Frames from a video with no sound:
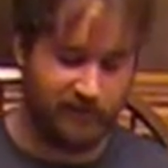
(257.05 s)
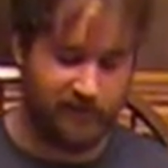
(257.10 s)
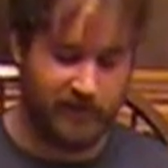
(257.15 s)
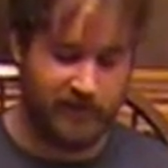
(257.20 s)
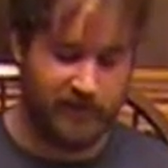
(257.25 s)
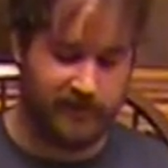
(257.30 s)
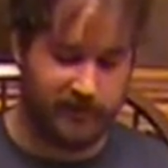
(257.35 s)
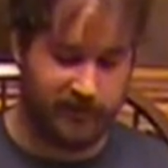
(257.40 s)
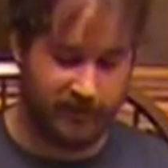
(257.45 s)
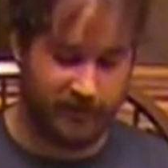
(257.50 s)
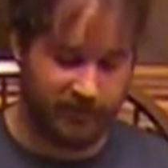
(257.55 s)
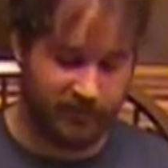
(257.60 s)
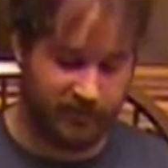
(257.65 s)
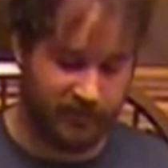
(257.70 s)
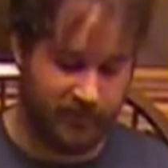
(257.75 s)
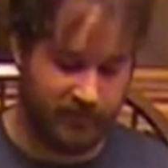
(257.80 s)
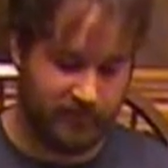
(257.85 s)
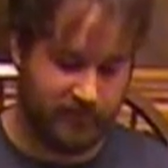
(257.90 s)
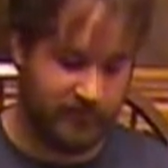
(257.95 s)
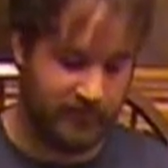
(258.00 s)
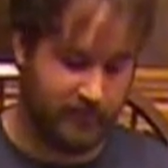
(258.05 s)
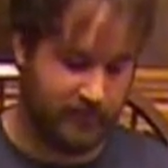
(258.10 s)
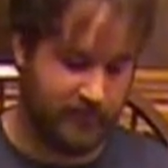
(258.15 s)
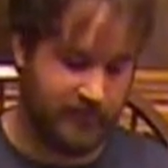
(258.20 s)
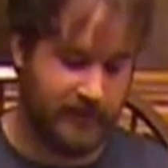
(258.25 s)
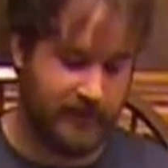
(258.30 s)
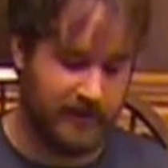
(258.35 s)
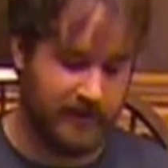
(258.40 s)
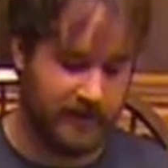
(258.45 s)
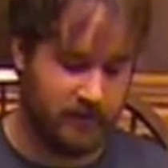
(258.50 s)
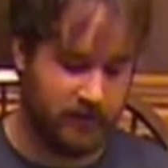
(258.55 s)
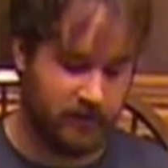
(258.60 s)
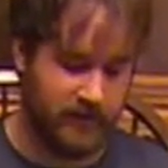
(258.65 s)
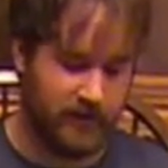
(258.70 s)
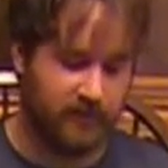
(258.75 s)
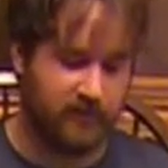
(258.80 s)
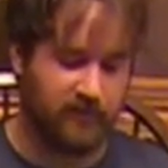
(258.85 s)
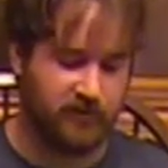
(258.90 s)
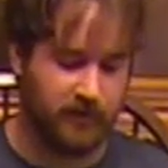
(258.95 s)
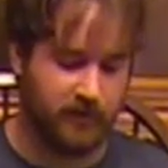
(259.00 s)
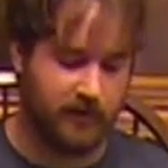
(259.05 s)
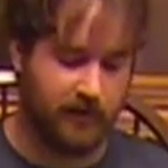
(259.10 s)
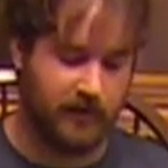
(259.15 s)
mindlessly clicking out reps on a